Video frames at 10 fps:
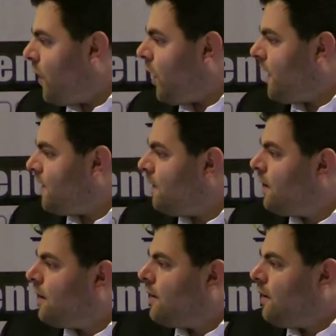
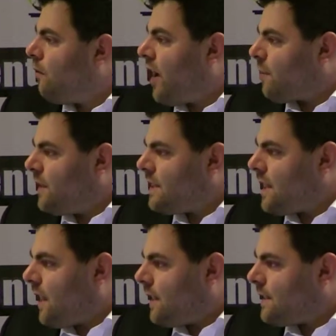nine
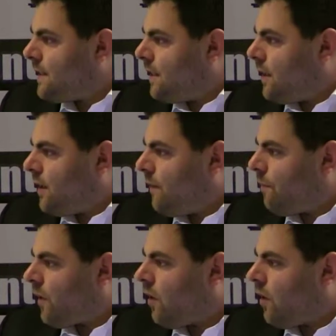fragment-sized um,